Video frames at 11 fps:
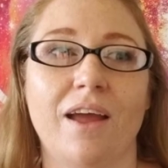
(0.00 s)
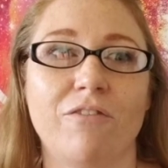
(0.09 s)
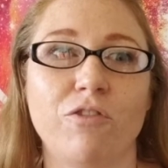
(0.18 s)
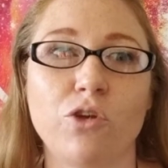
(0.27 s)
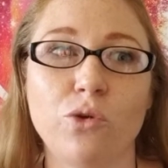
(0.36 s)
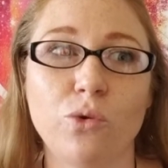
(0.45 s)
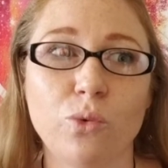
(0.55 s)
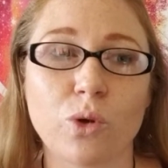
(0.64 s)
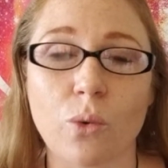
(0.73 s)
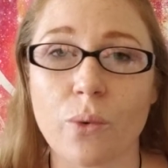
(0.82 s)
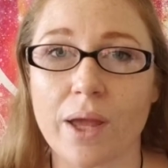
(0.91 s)
if you
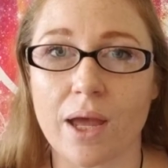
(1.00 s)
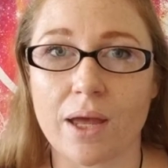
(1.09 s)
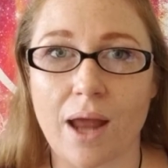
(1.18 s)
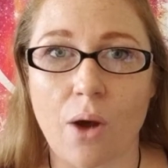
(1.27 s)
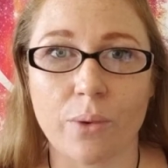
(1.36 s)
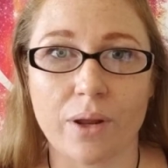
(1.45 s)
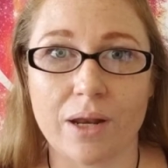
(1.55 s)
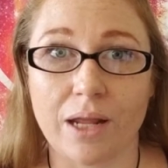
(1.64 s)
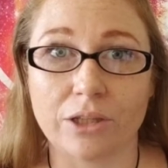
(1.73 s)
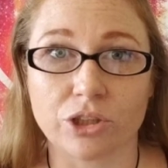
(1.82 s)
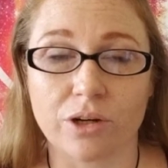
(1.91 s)
don't get out in
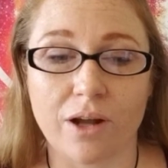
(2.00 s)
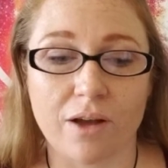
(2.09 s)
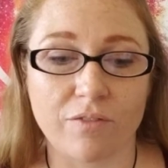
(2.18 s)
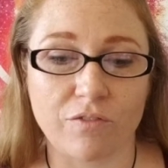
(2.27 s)
nature enough,